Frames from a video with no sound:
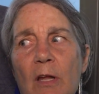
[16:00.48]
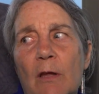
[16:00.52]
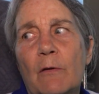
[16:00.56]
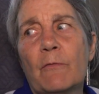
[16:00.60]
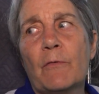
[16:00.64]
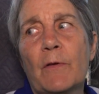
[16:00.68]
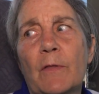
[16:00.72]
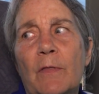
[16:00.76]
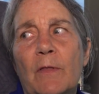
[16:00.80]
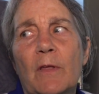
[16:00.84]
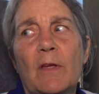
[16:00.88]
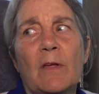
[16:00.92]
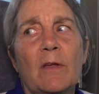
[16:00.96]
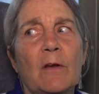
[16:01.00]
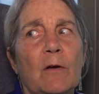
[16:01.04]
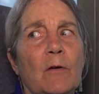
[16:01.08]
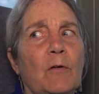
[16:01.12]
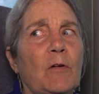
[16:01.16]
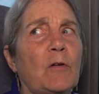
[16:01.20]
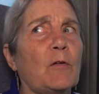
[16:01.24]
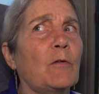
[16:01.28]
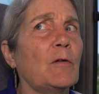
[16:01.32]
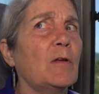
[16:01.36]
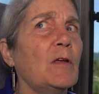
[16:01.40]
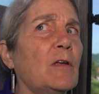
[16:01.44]
Even
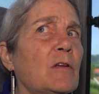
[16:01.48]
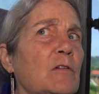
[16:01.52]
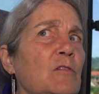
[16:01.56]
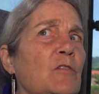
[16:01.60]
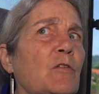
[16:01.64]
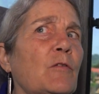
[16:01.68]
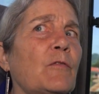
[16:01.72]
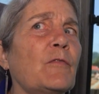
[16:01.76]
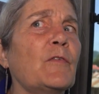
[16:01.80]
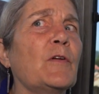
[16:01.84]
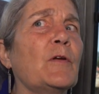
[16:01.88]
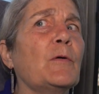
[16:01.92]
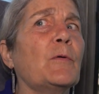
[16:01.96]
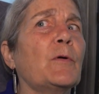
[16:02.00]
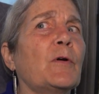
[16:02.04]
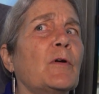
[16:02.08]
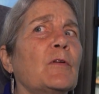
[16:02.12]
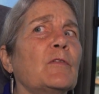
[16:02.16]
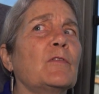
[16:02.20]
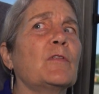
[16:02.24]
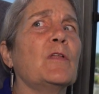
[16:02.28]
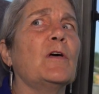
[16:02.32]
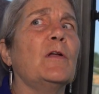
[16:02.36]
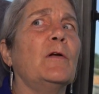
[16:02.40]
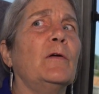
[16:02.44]
the
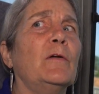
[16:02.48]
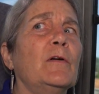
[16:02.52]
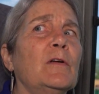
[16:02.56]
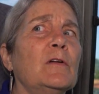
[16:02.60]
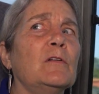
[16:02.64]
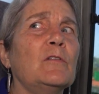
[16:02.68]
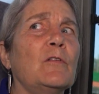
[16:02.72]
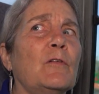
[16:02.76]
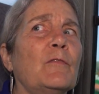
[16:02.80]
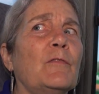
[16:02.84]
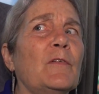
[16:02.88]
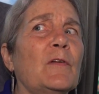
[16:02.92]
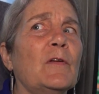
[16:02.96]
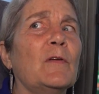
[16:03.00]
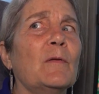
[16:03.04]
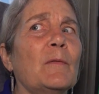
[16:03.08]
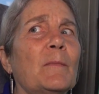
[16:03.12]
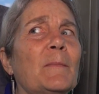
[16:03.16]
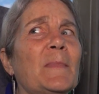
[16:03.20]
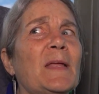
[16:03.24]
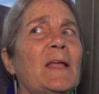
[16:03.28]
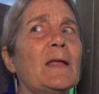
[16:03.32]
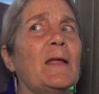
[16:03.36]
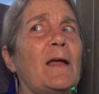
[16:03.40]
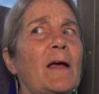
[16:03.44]
interviewers that are
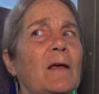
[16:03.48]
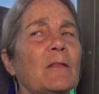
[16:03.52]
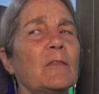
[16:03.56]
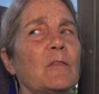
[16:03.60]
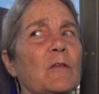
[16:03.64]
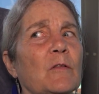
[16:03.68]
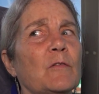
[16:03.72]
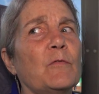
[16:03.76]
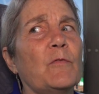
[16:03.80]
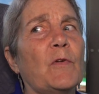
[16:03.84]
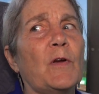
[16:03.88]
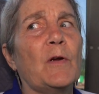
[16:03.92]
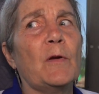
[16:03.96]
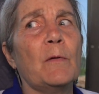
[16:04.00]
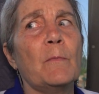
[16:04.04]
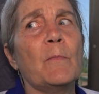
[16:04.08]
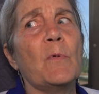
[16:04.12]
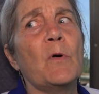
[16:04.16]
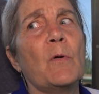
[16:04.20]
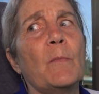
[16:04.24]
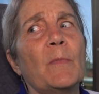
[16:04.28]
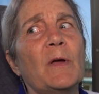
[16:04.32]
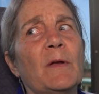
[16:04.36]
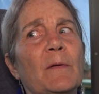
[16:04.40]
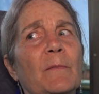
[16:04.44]
interviewing me at this very
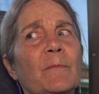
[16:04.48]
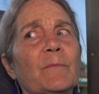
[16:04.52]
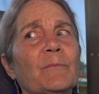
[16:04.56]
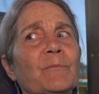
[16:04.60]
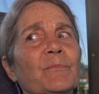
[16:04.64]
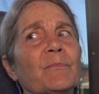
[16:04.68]
moment